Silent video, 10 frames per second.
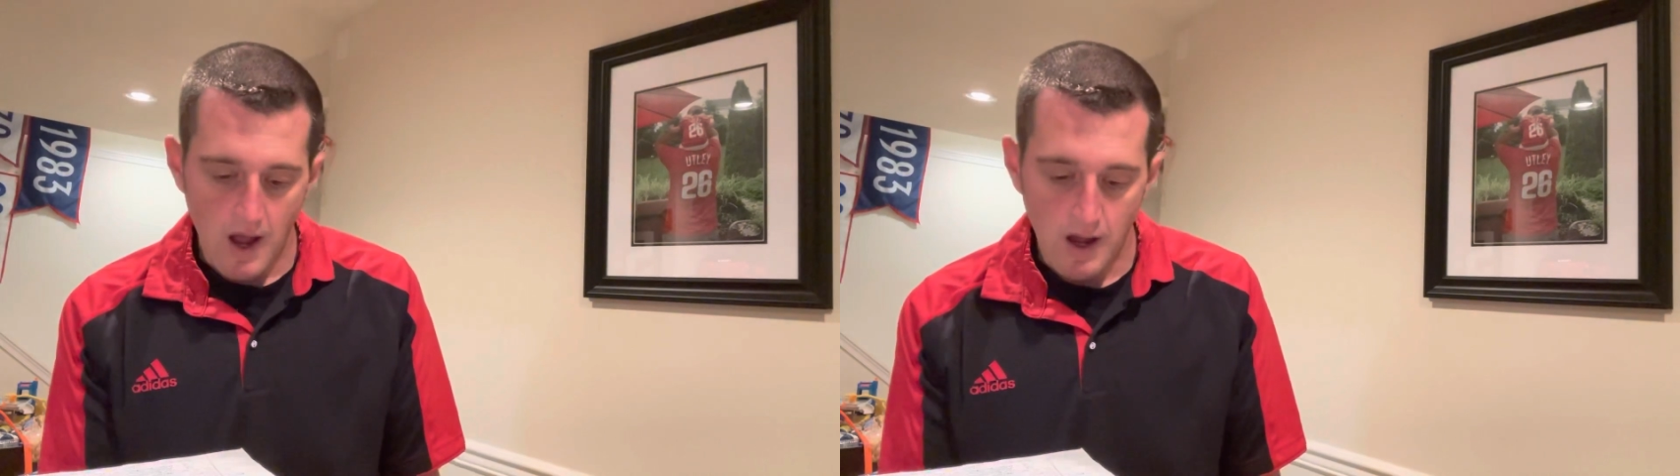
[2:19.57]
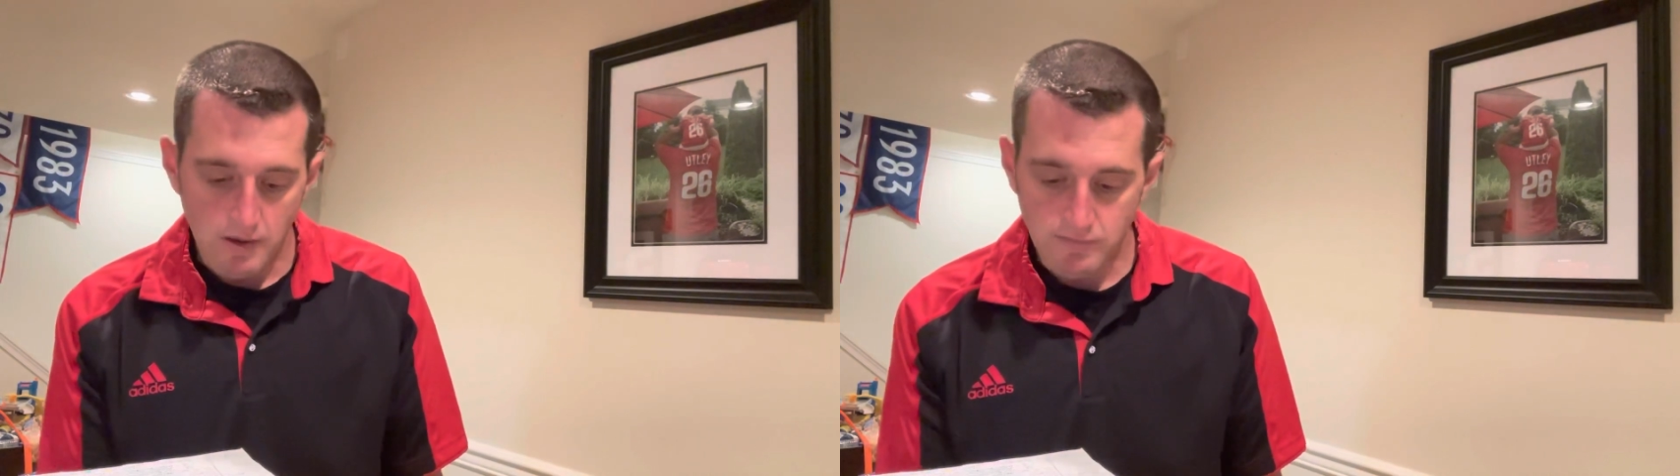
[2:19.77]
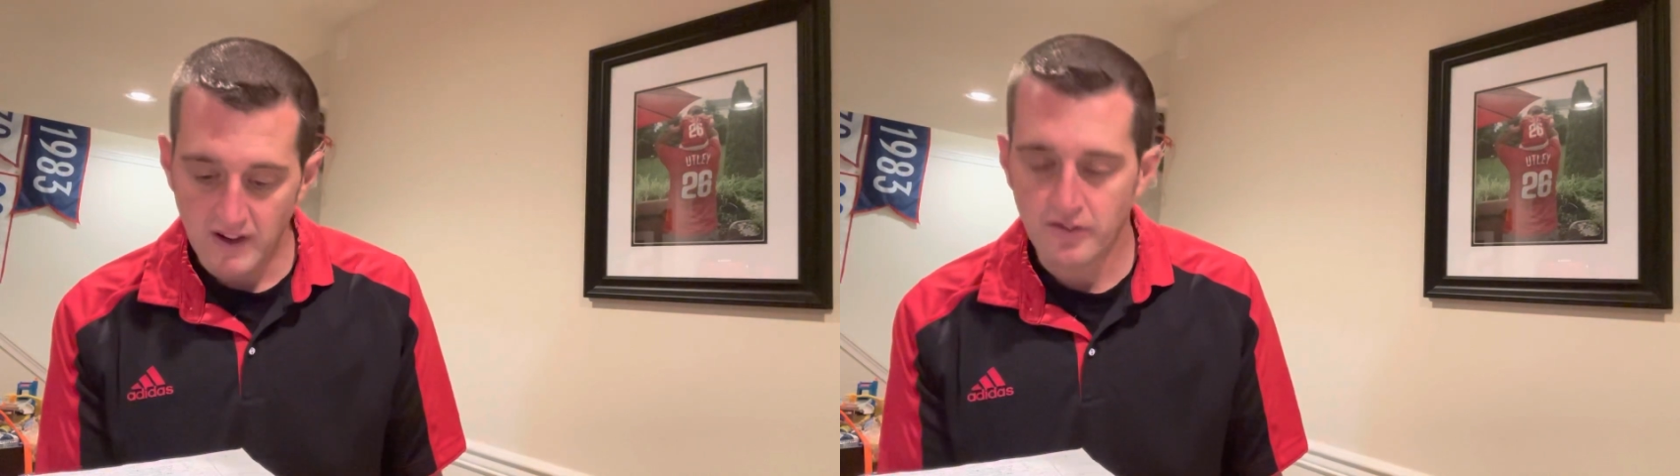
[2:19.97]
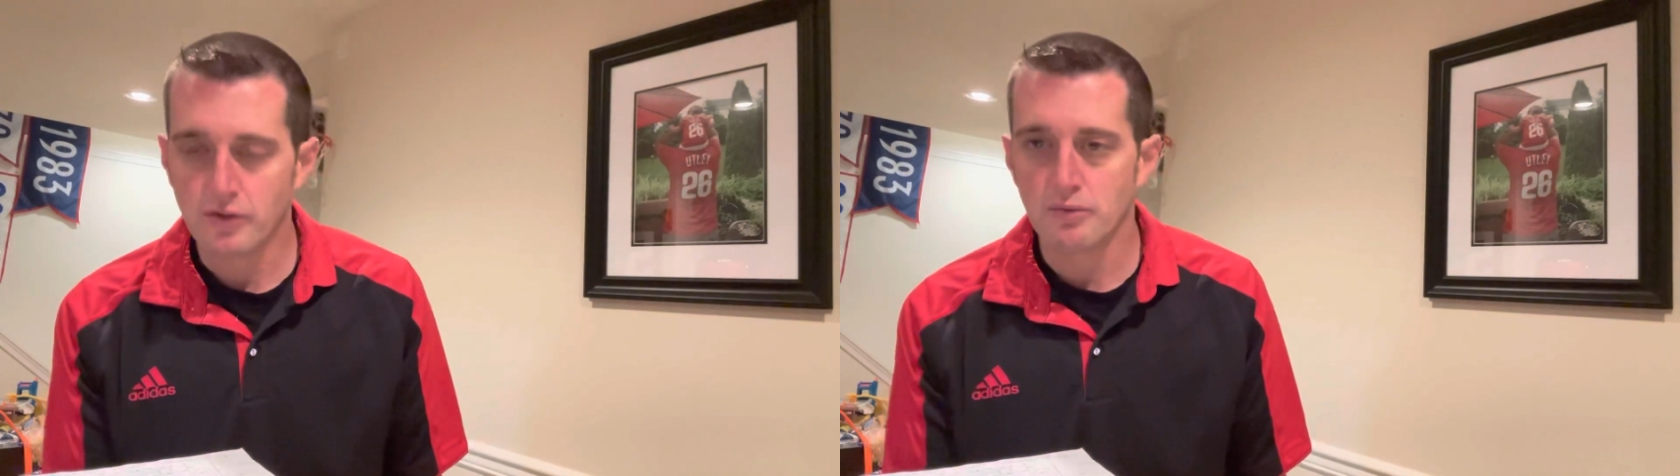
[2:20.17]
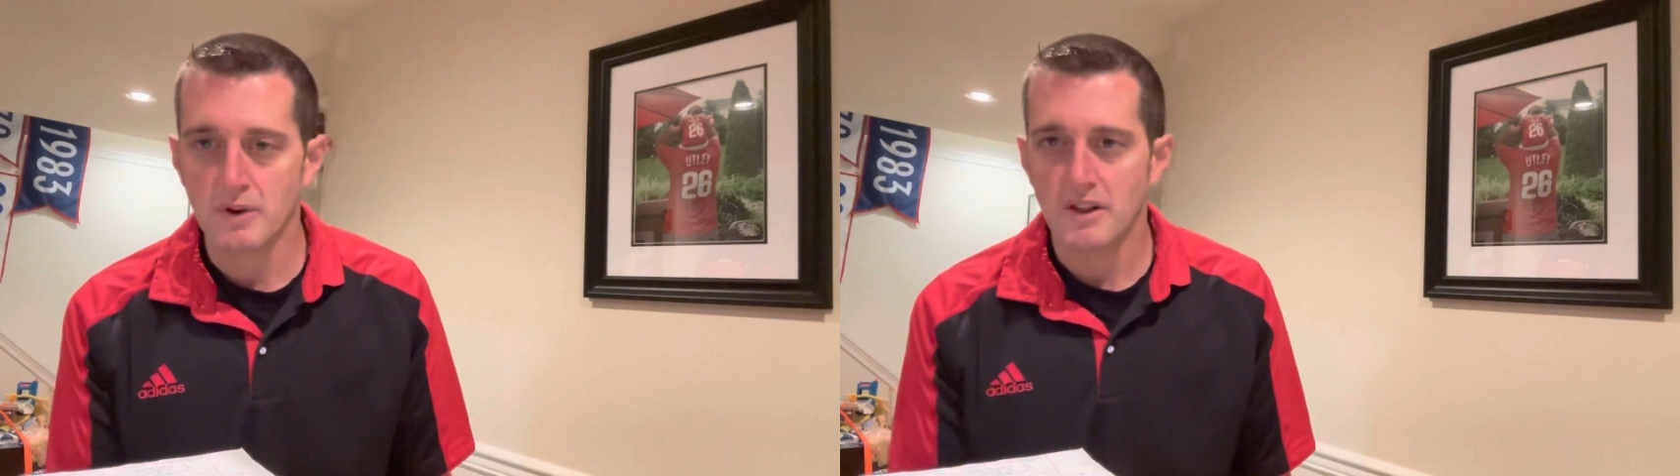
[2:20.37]
Race
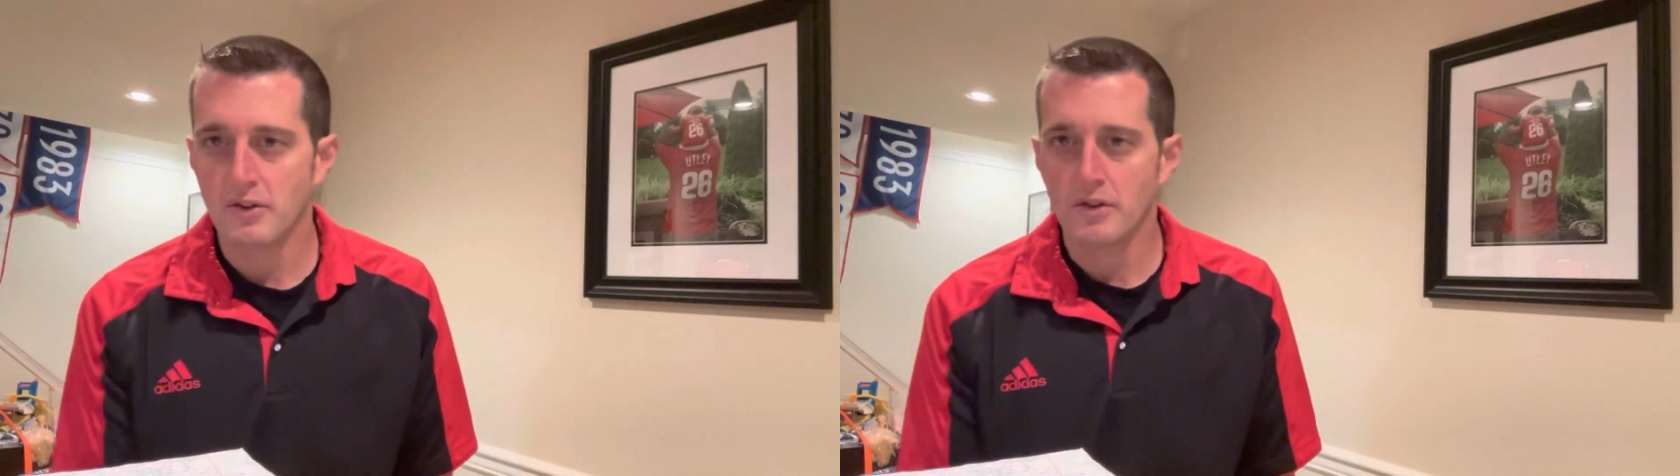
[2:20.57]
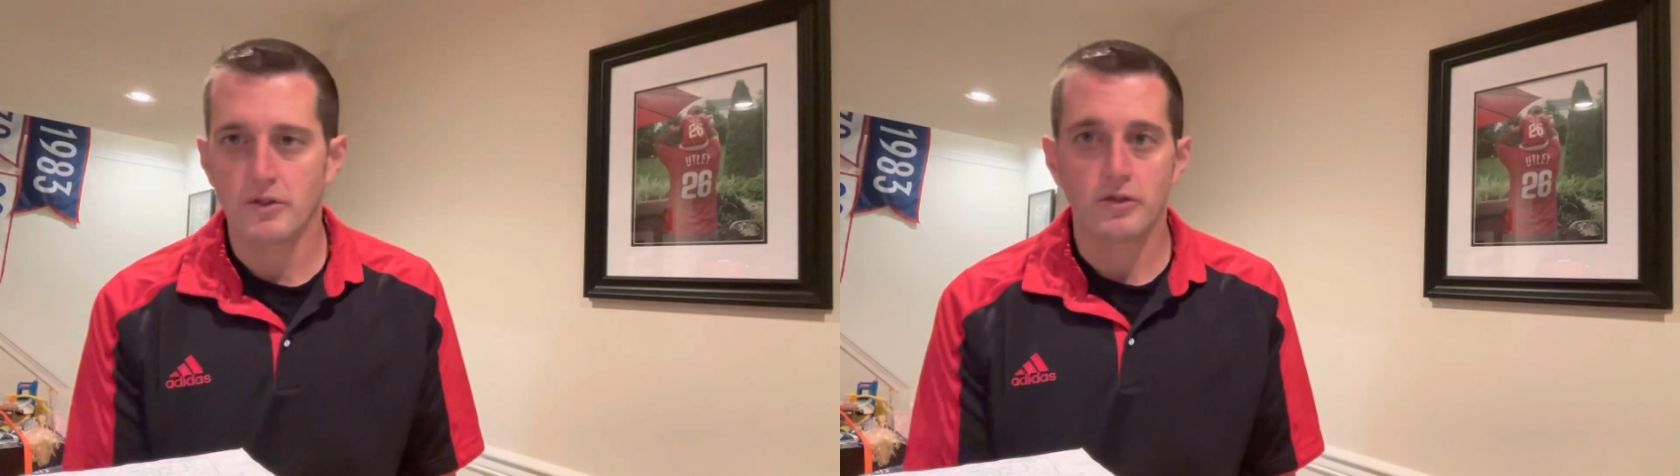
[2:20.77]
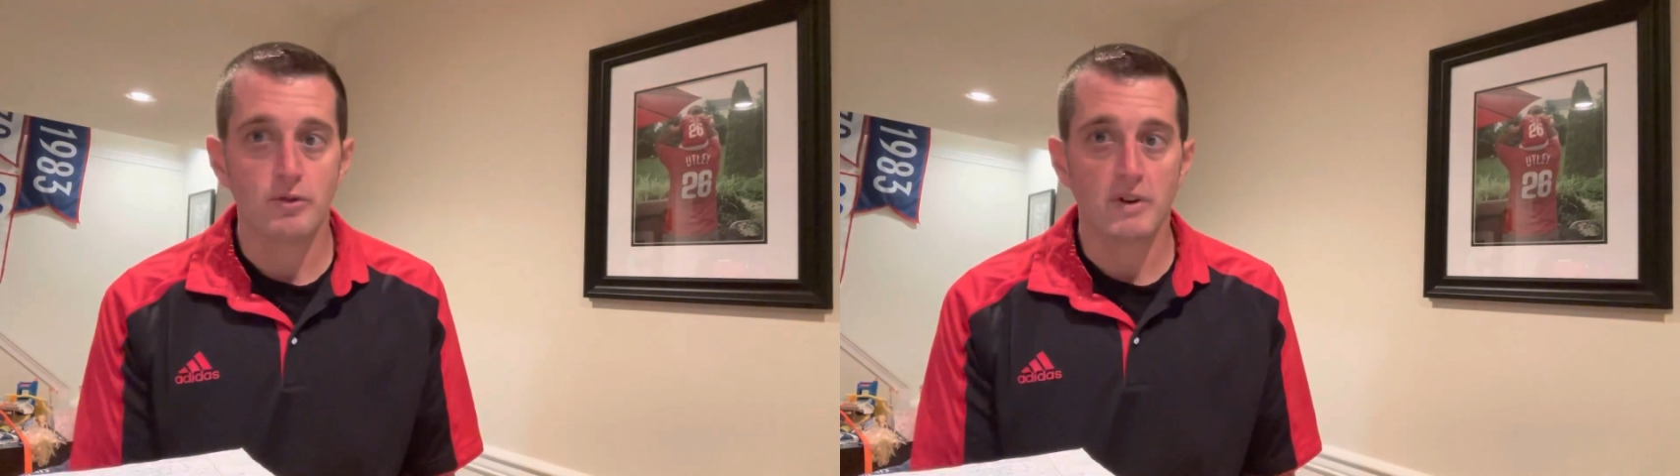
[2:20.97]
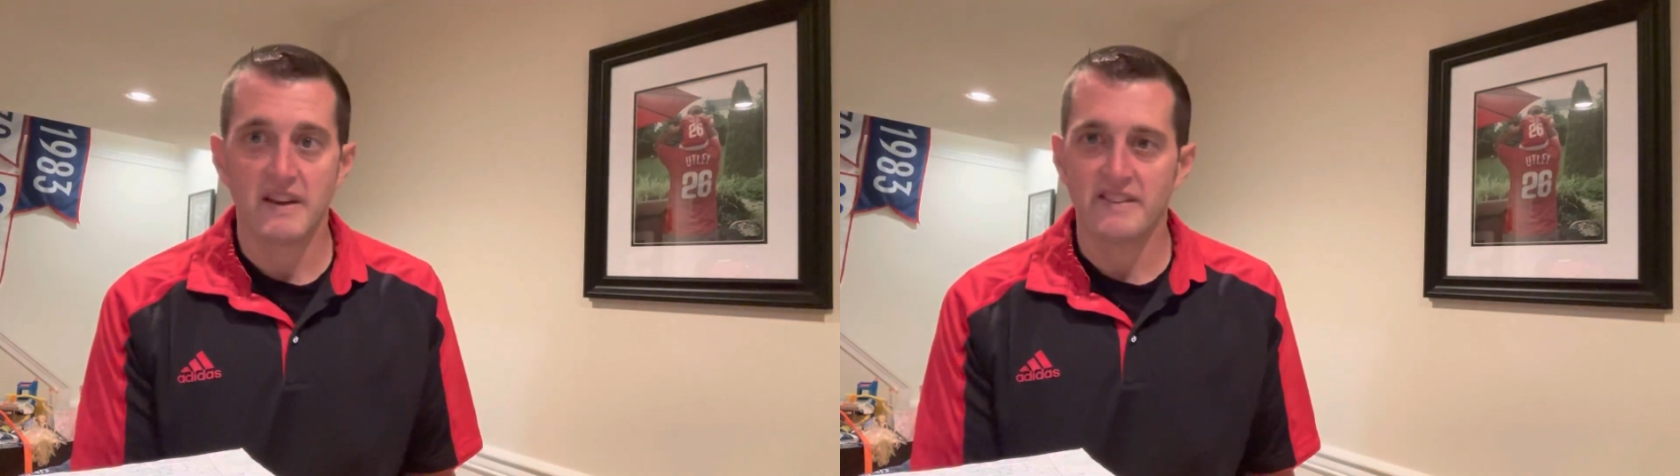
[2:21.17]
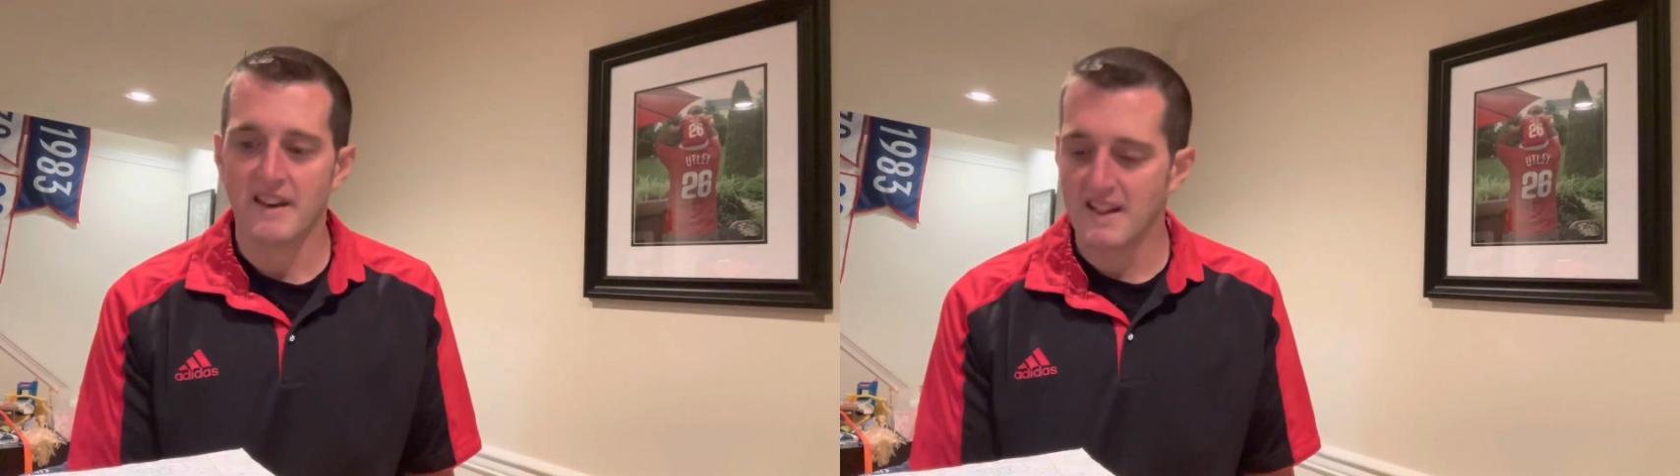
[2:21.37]
3, there's 2
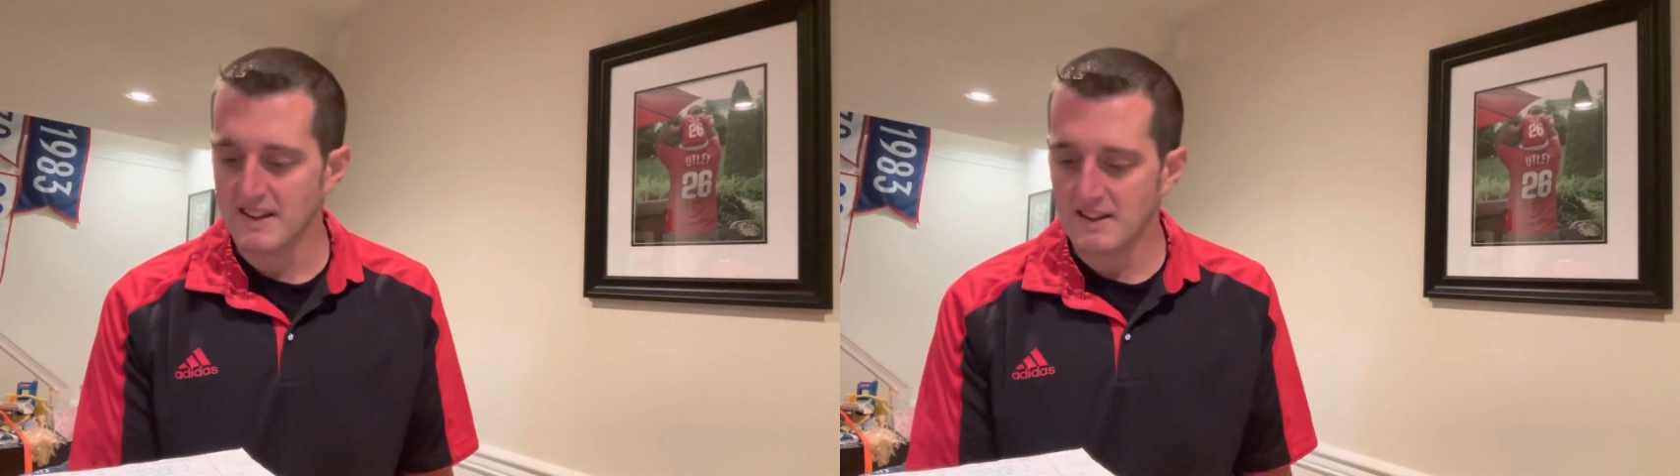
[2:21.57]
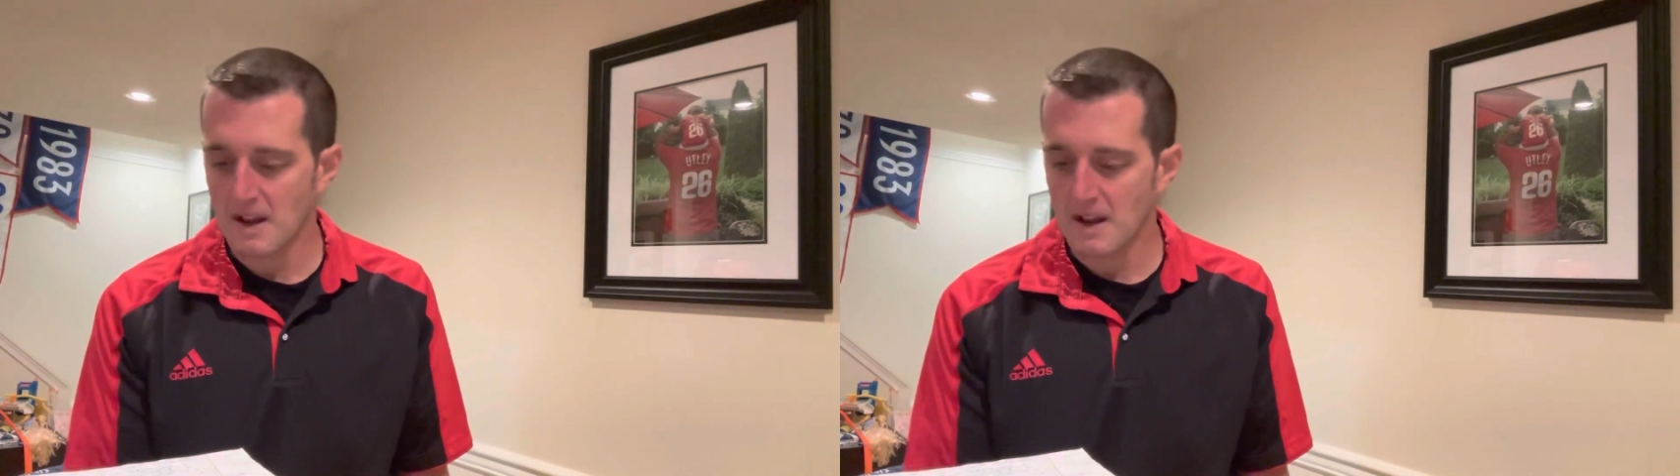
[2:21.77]
races that I think